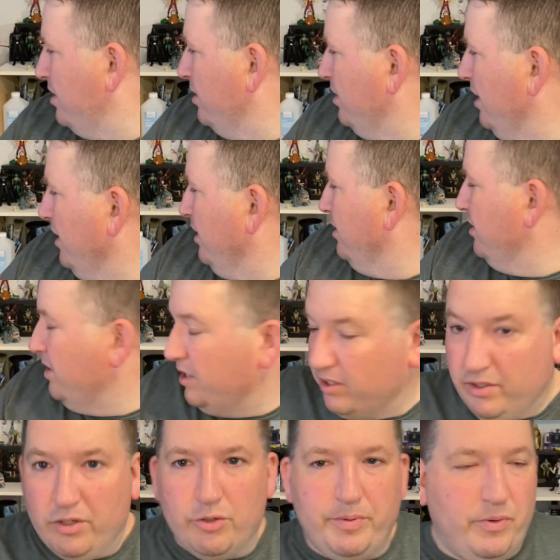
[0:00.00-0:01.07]
like
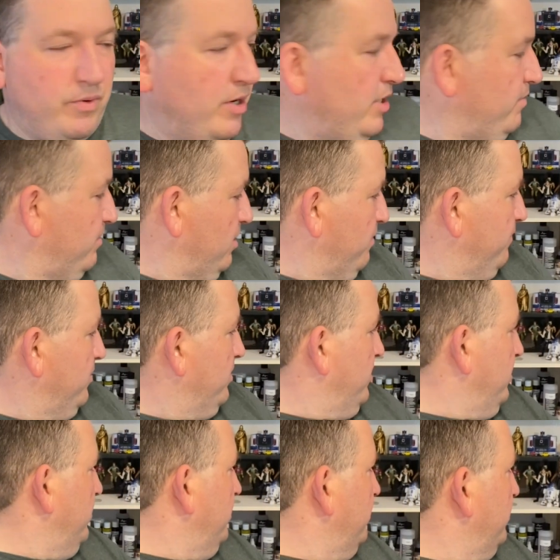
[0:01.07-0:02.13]
ObiWan, wherever
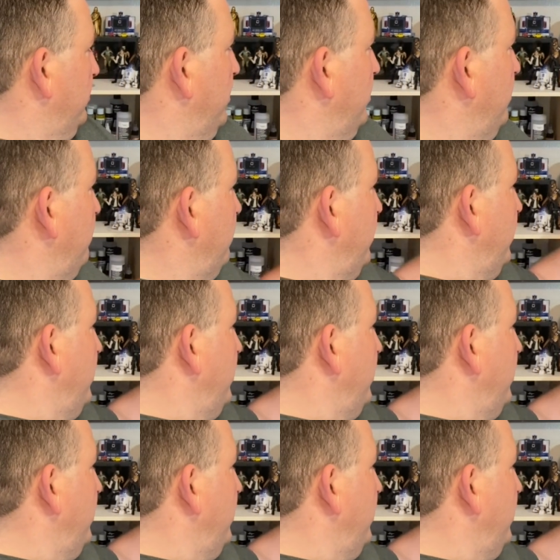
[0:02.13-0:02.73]
he is, right